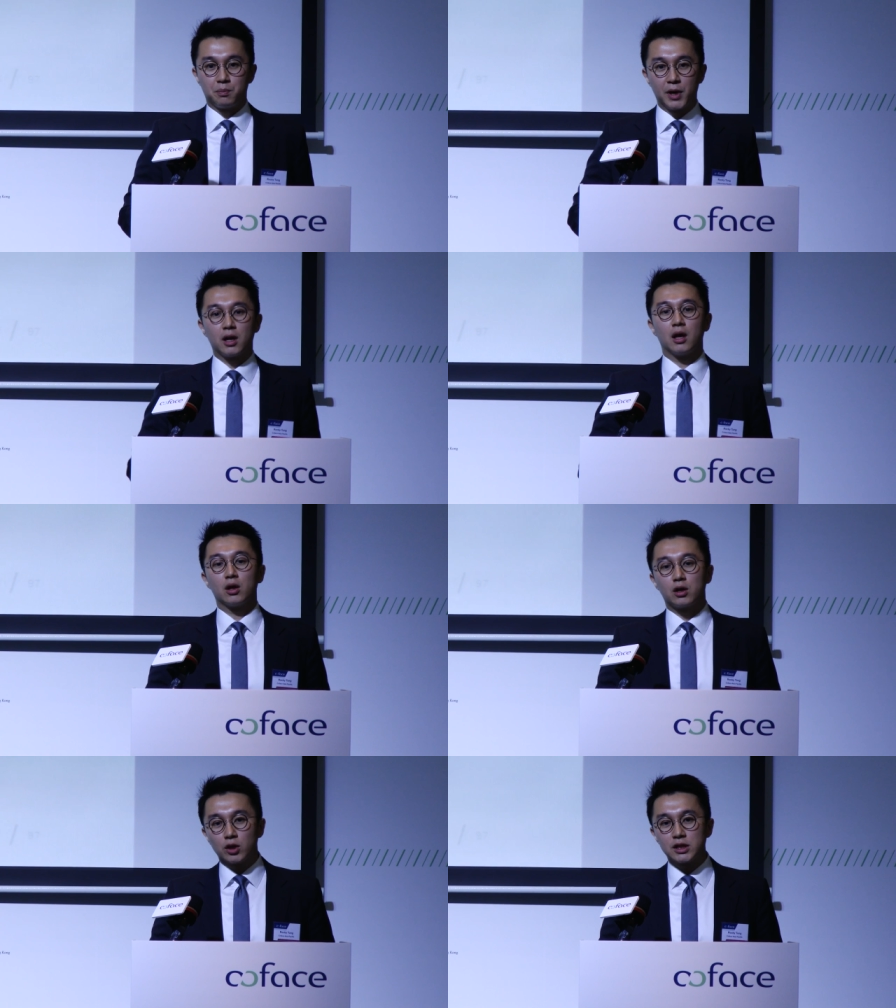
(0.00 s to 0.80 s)
But
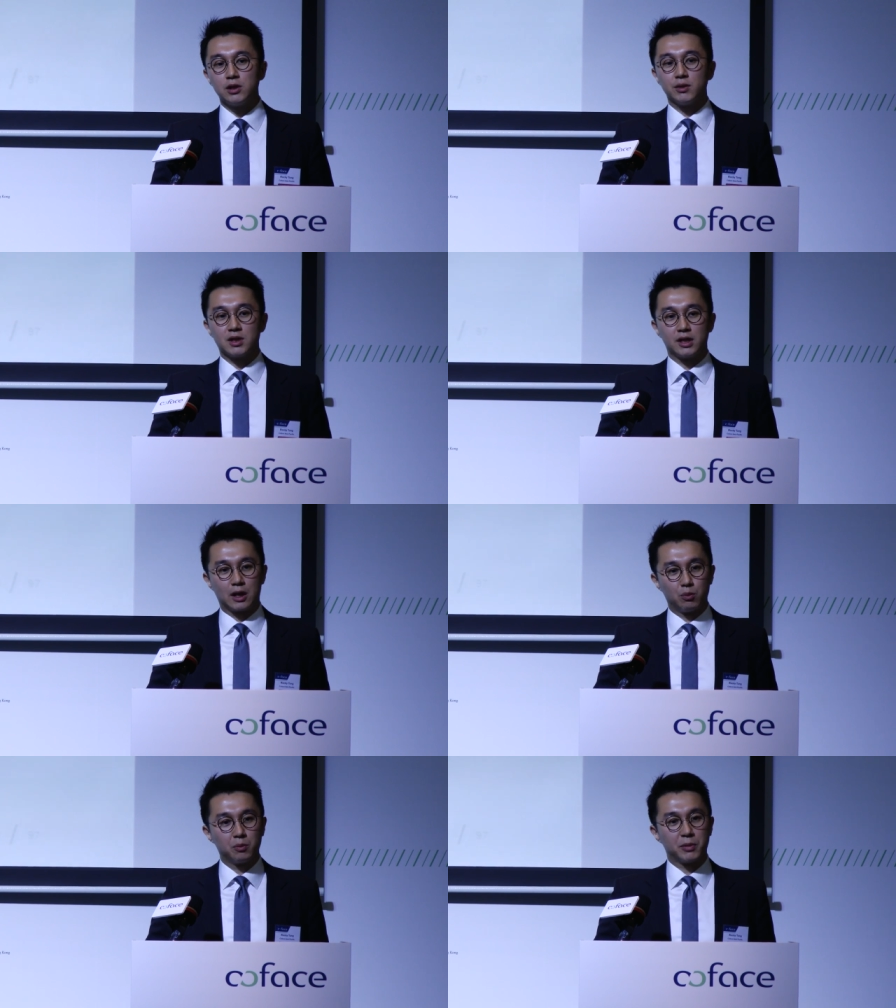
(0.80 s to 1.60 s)
continuously,
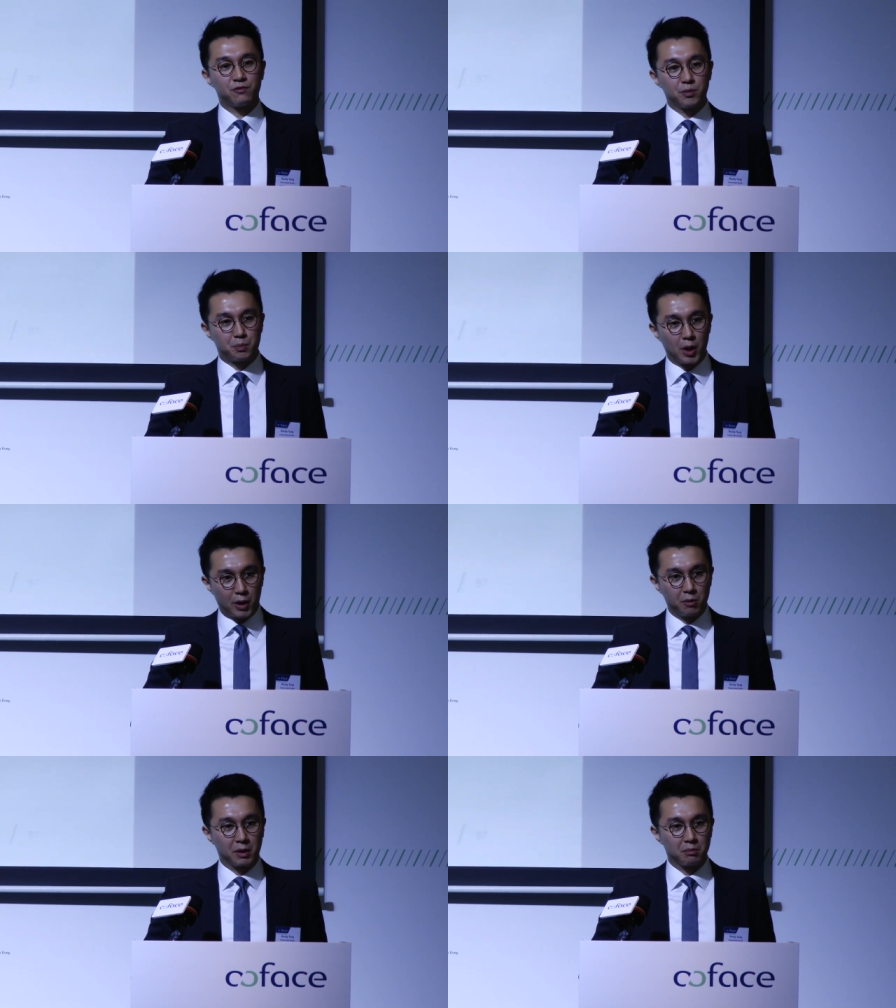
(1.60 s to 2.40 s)
they will be
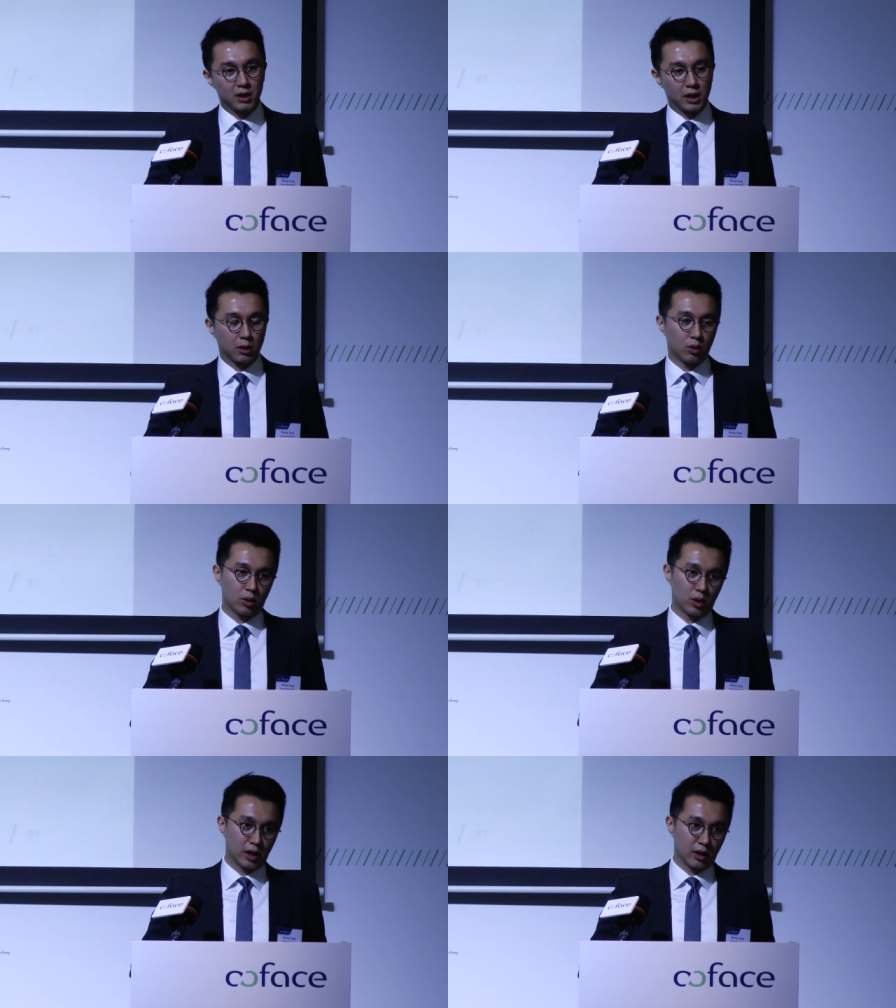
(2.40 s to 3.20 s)
pumping money
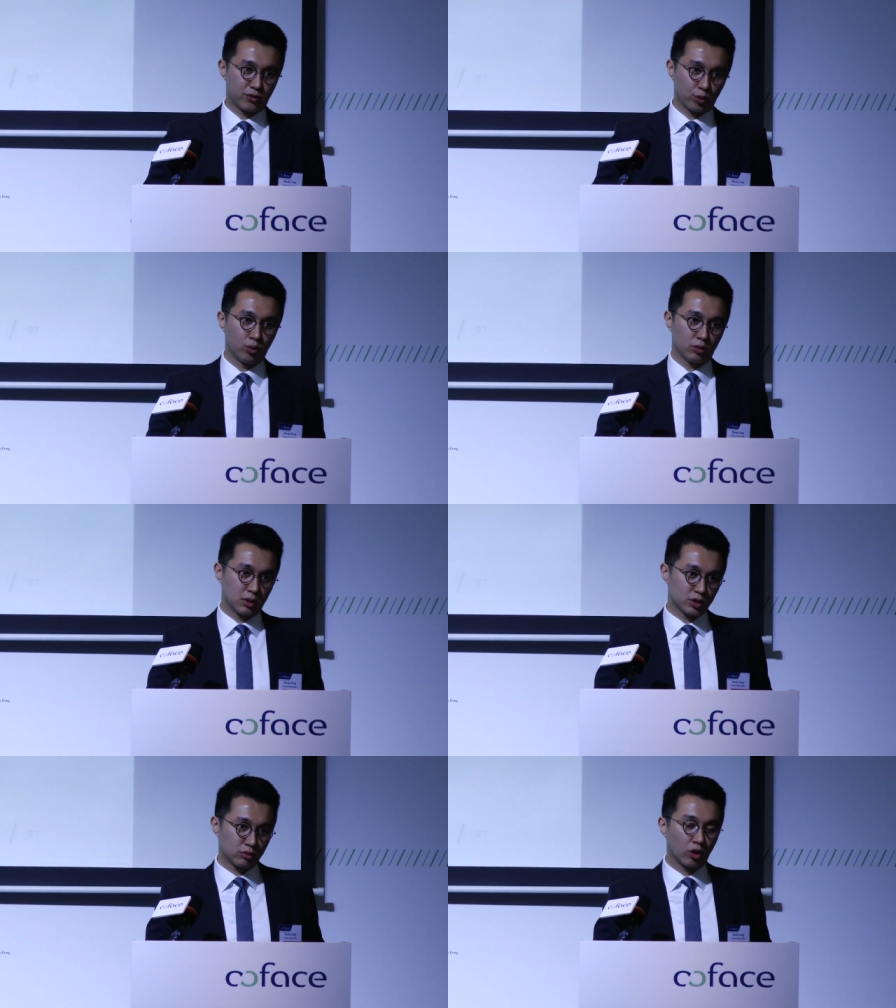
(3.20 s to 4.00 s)
uh, through
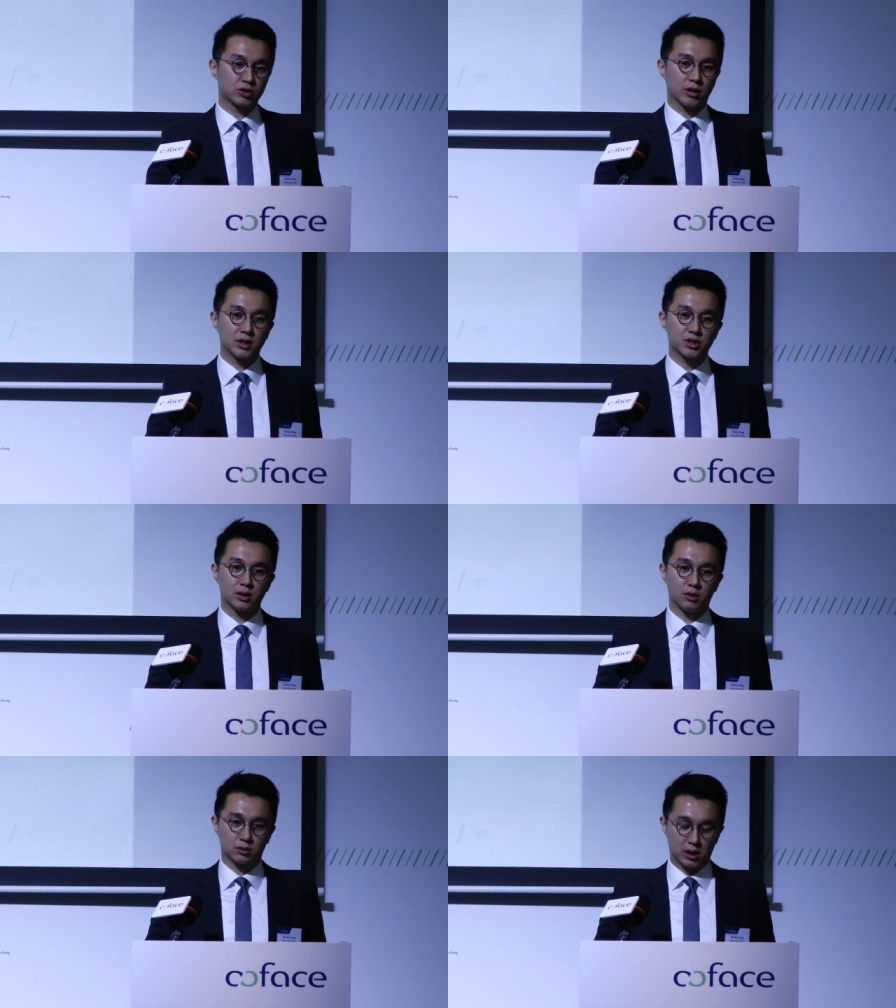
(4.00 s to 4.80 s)

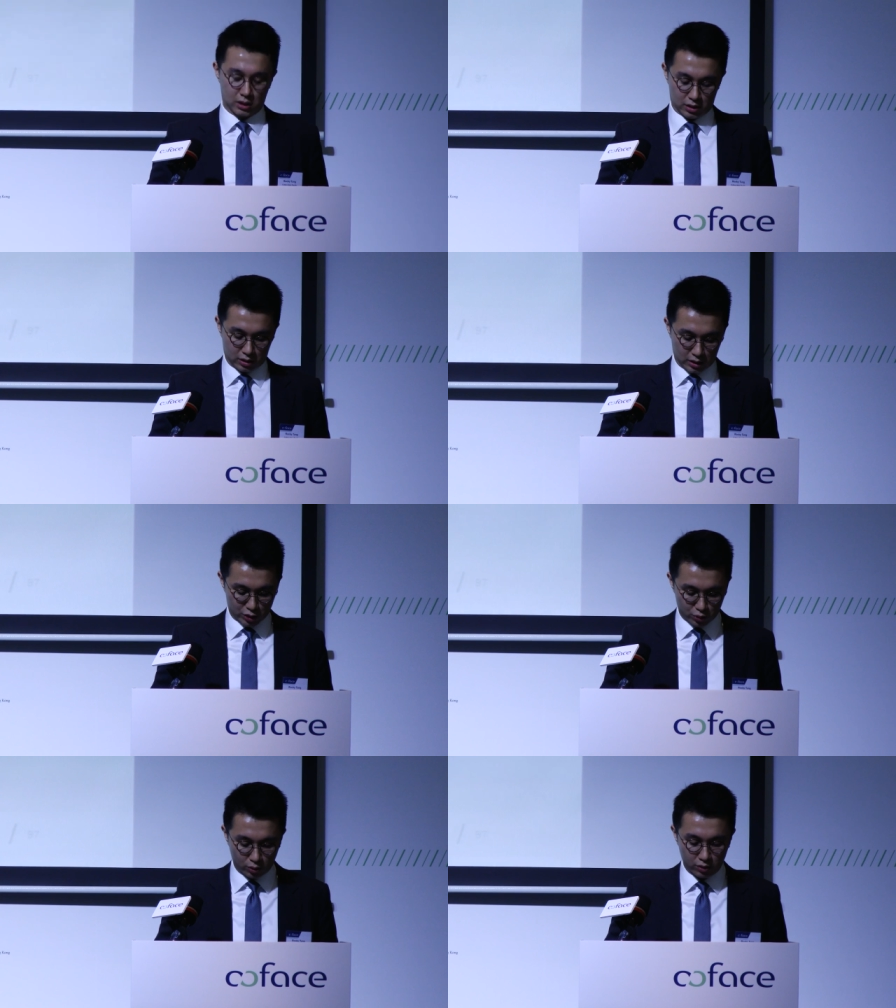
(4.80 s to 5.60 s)
non-traditional uh,
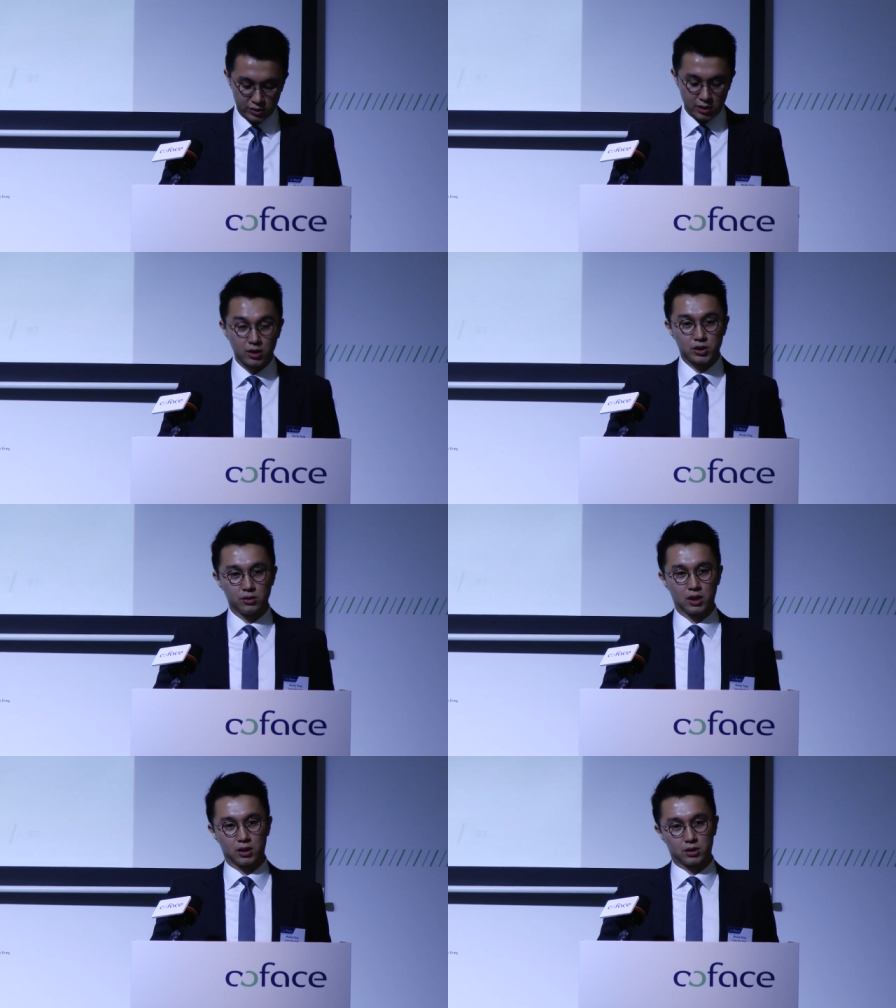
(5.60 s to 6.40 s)
tools
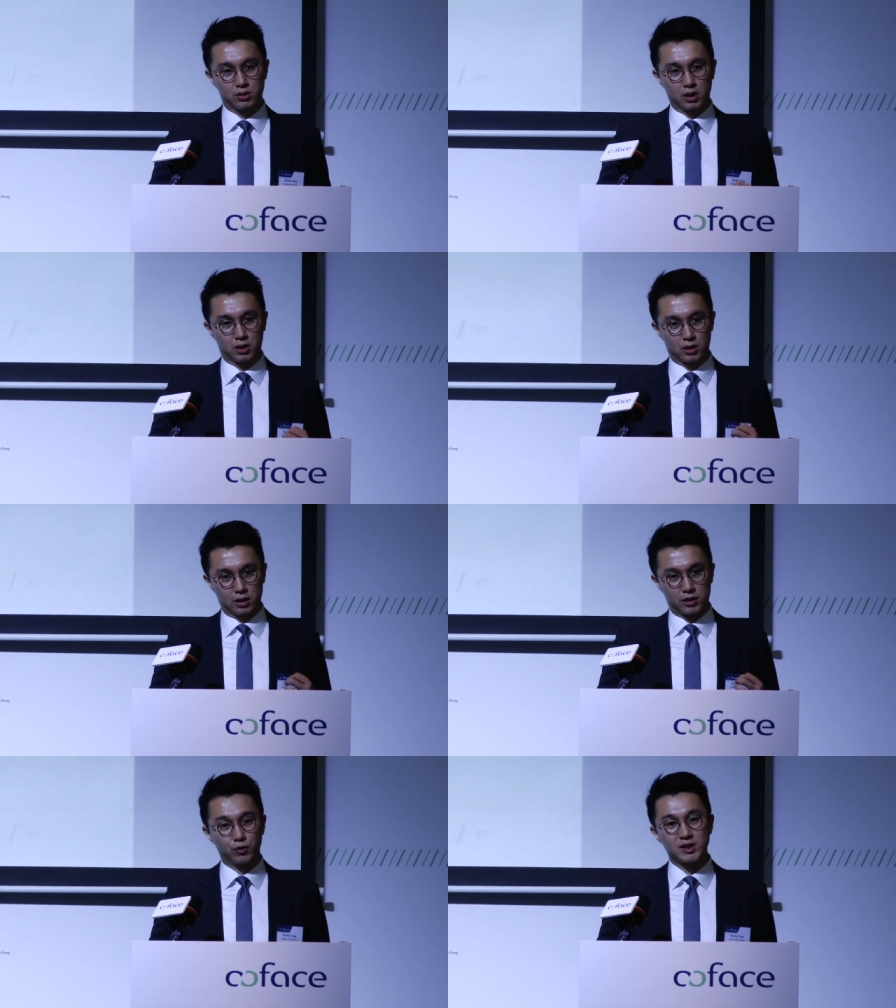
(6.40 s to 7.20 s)
to the, to
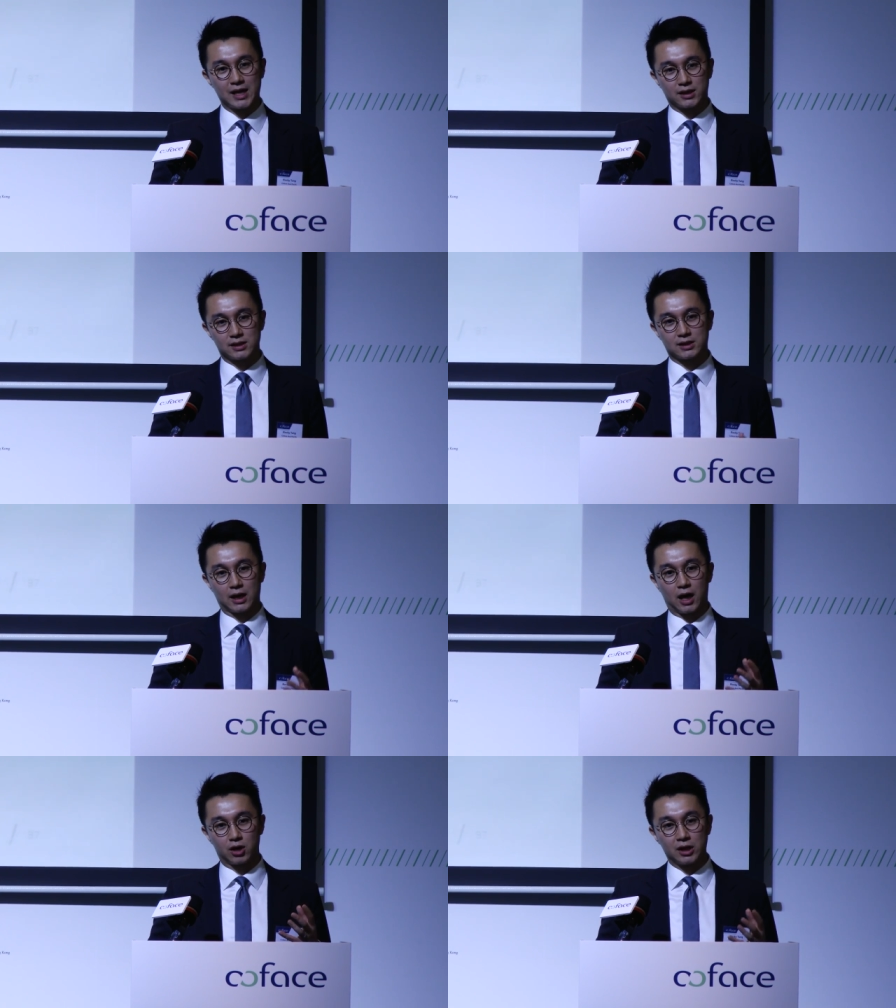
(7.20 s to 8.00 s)
the different sectors
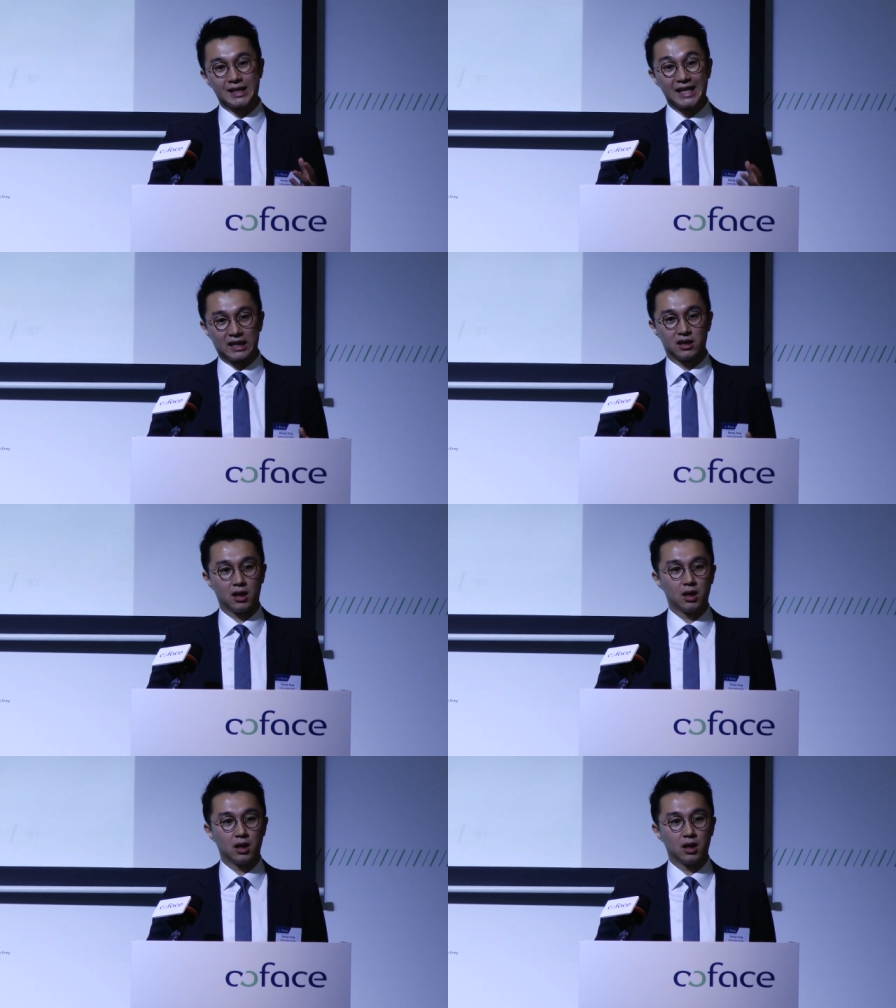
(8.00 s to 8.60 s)
that are in need,